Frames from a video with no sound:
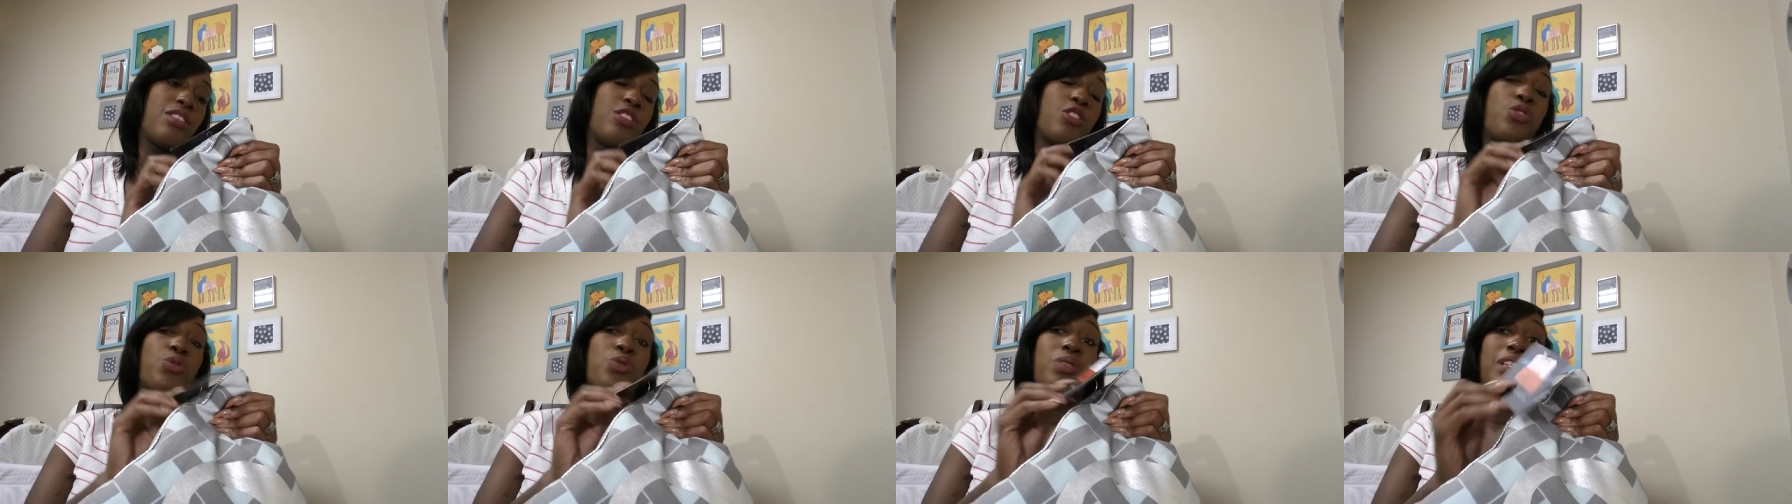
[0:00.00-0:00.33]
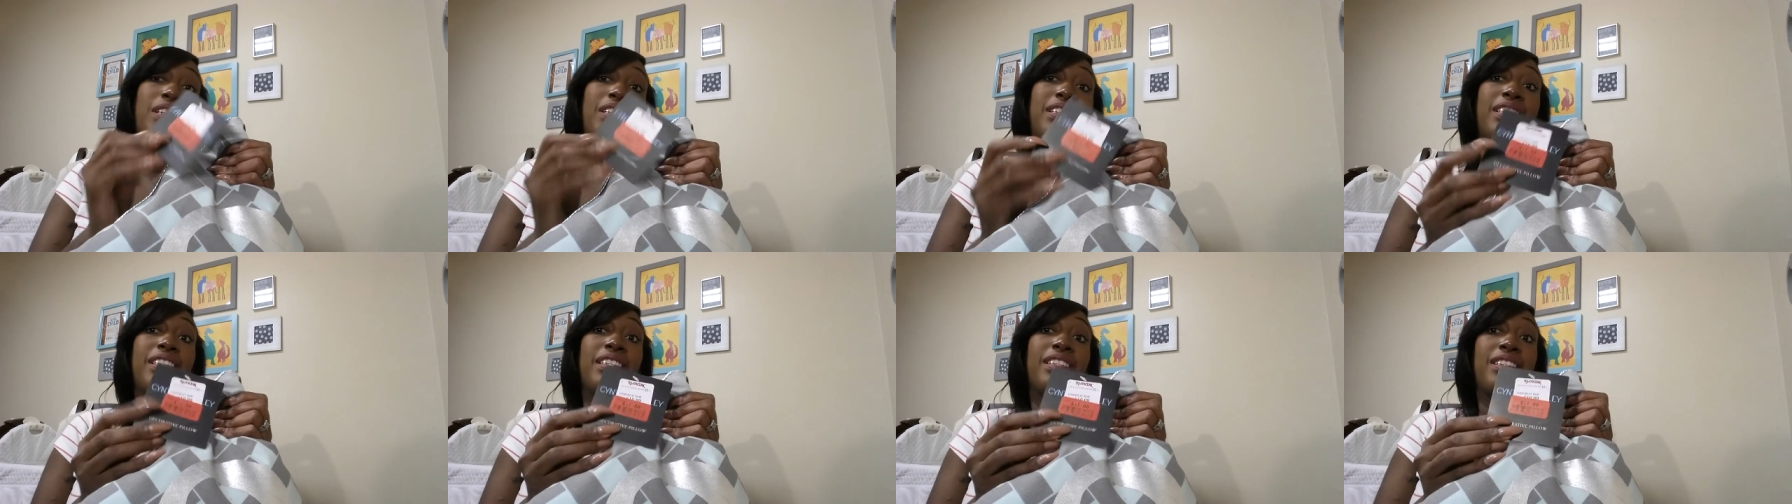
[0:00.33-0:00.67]

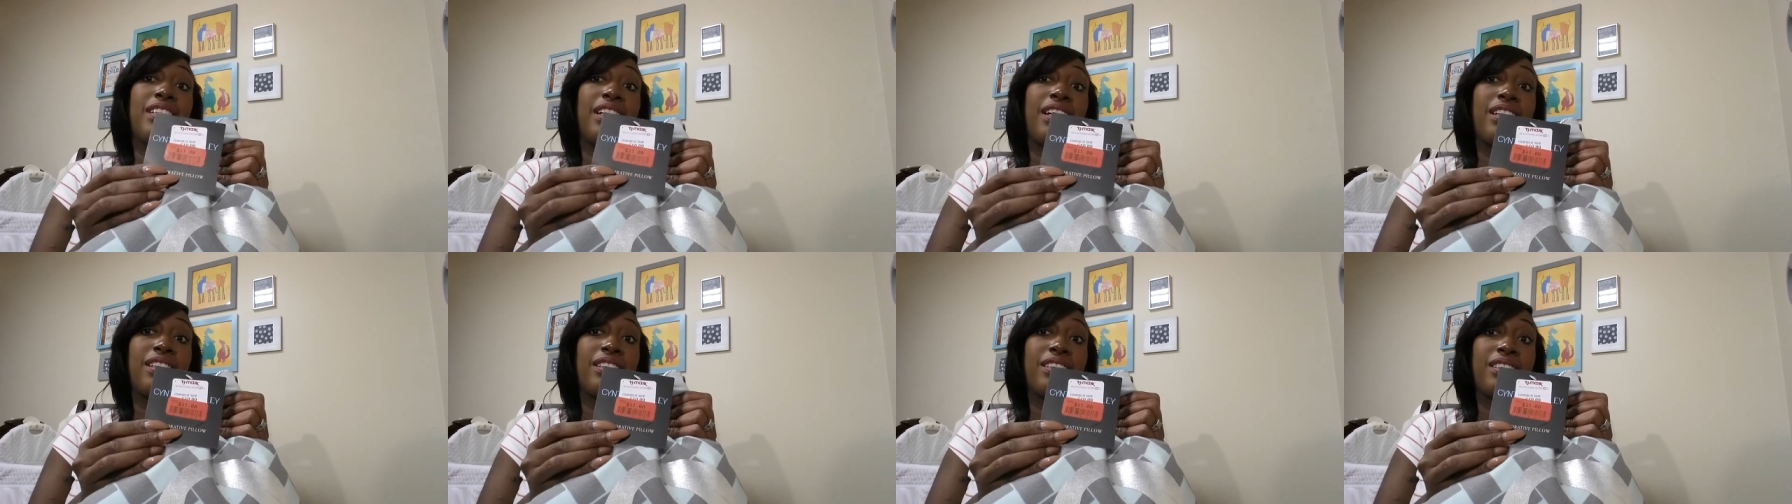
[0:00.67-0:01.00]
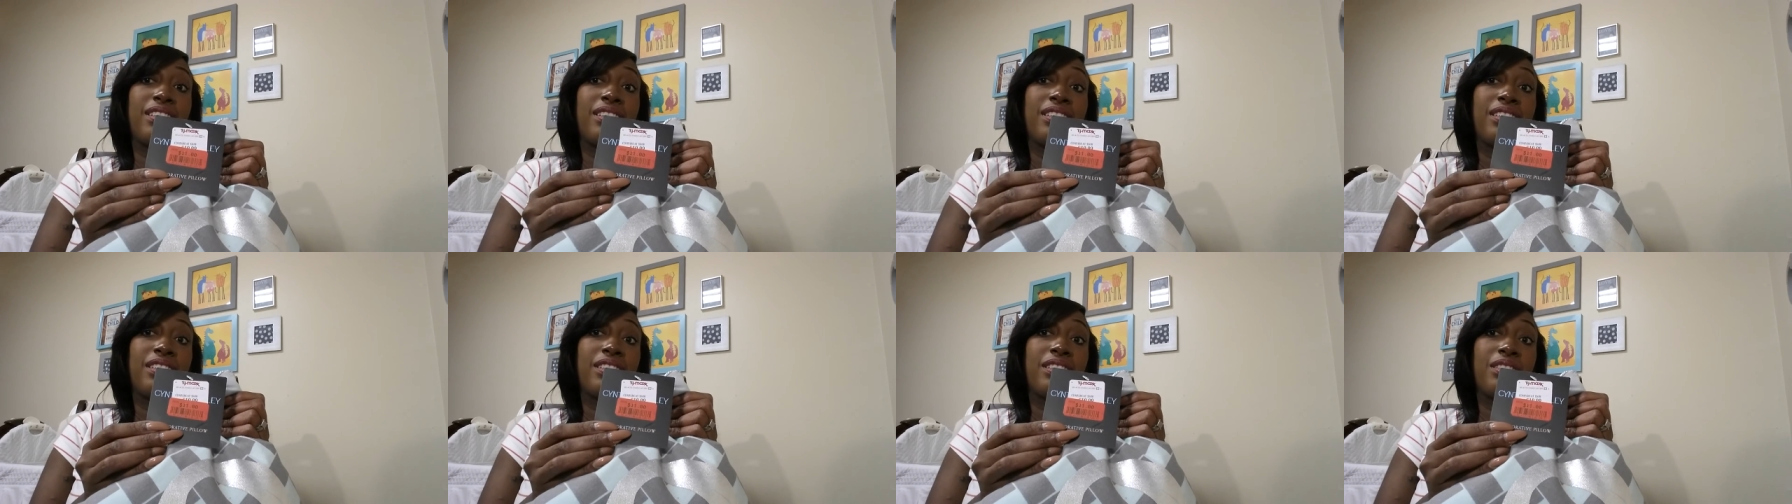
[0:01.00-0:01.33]
twenty six dollars.
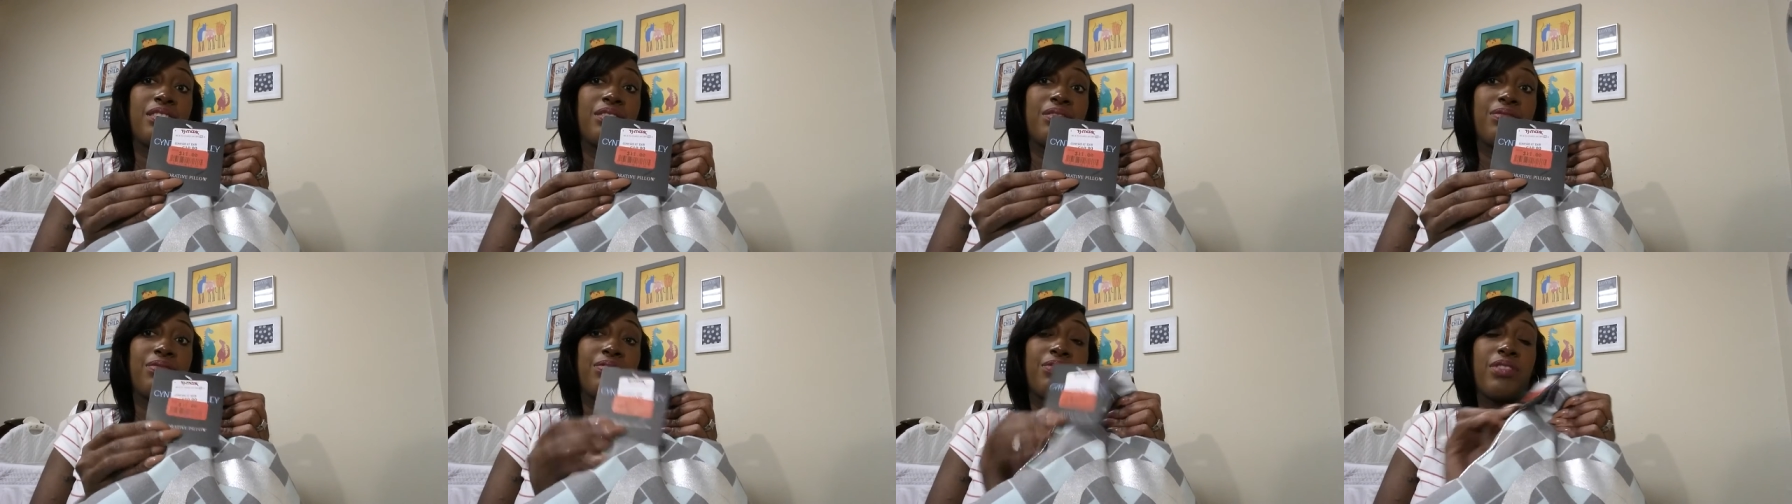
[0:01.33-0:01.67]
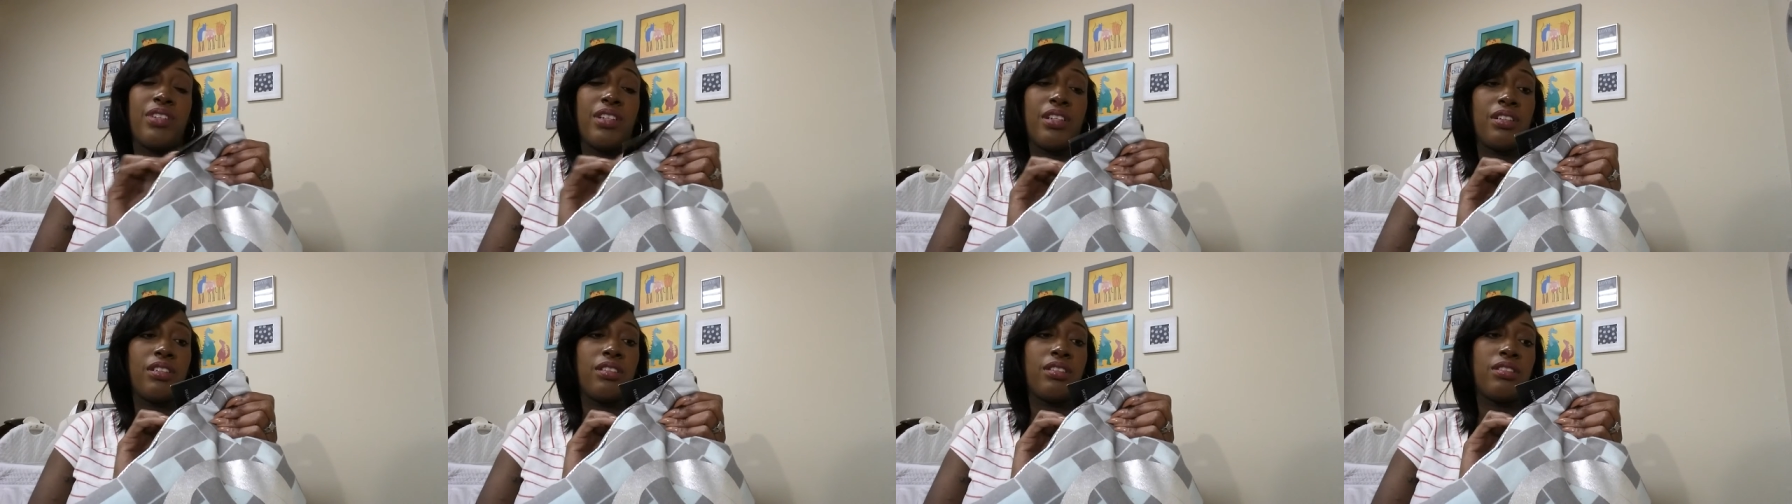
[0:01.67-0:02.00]

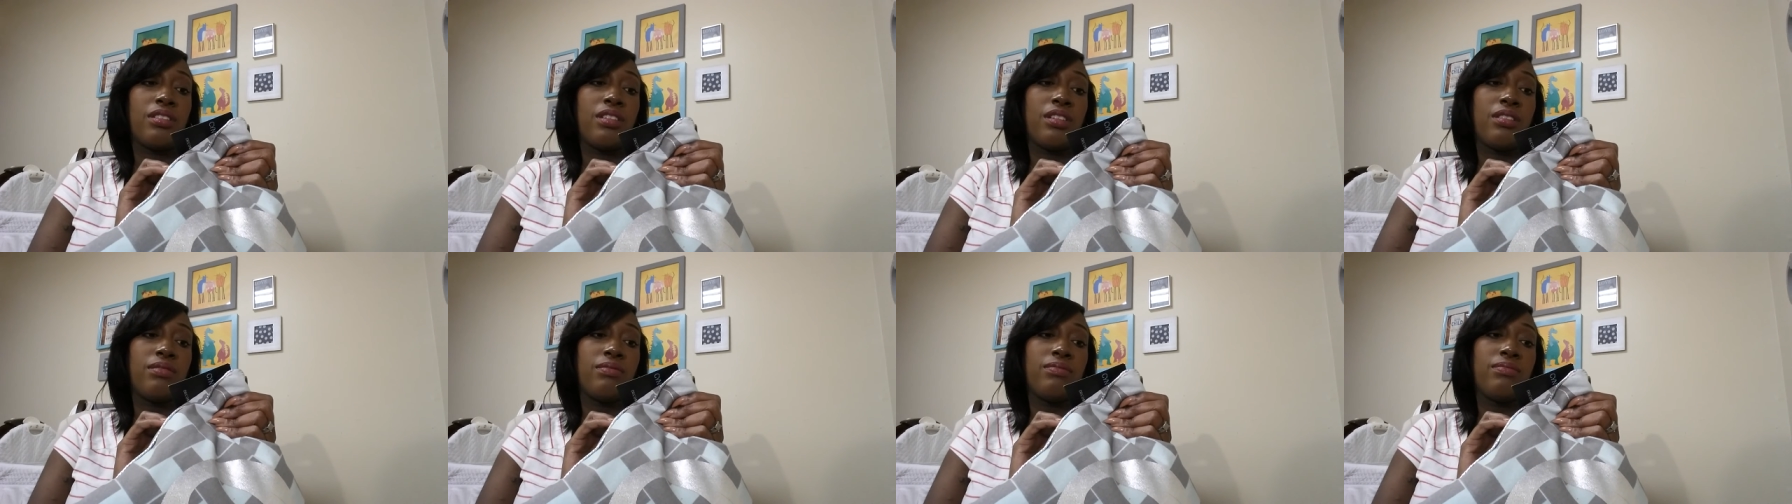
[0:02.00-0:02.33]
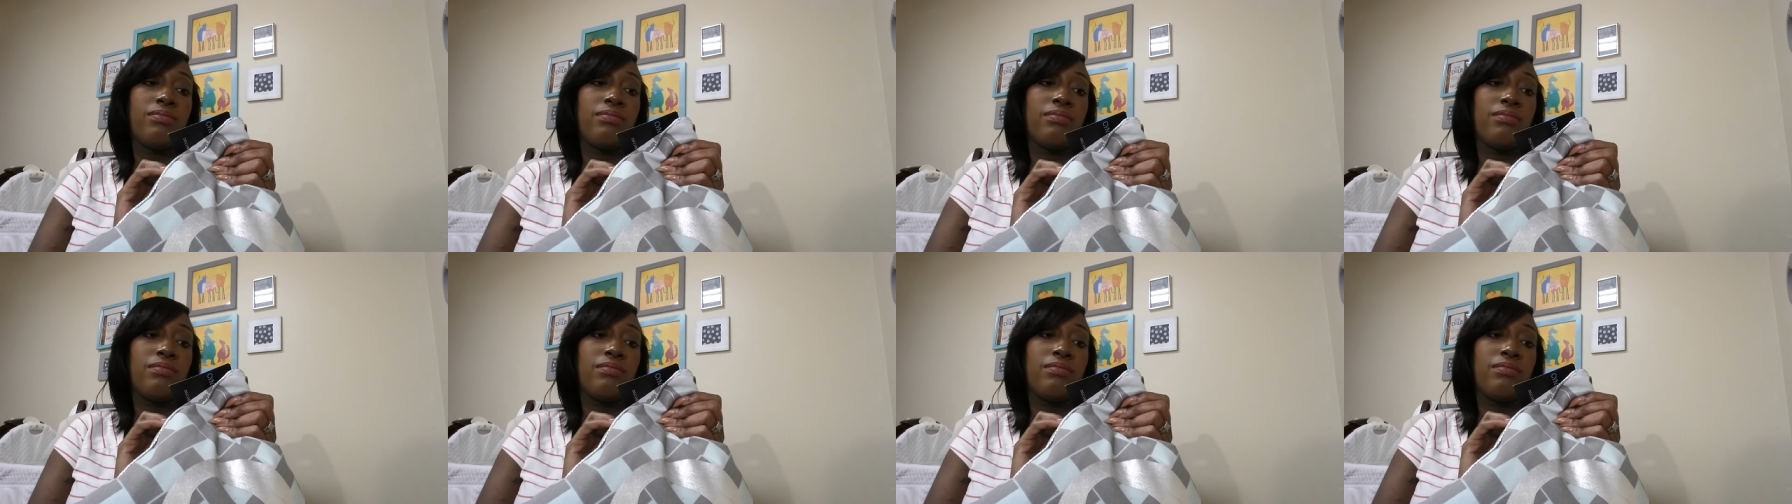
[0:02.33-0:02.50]
Well, no,